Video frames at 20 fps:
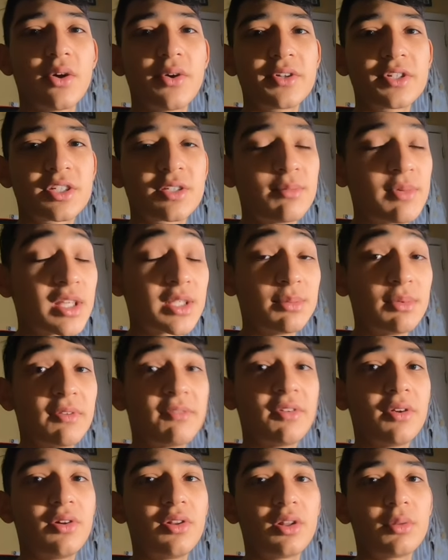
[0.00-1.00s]
It just makes me
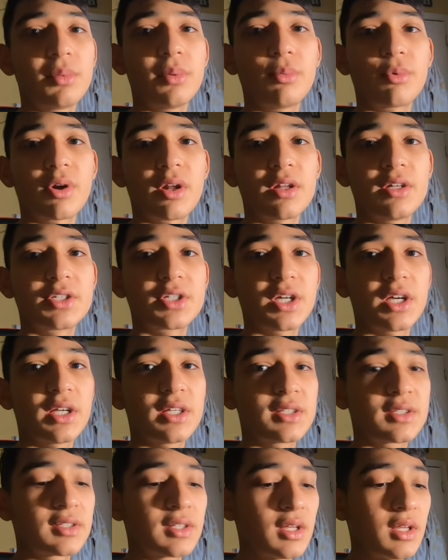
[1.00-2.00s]
feel a little bit more
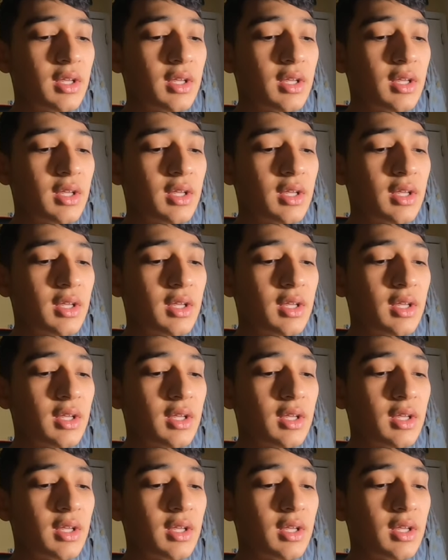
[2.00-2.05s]
energized